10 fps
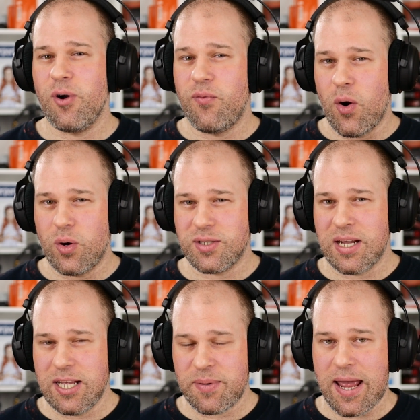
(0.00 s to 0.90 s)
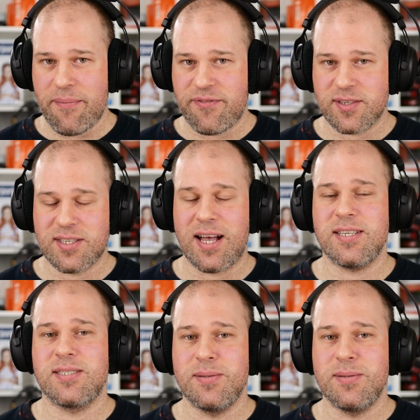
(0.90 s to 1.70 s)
your vocals a little bit emphasized,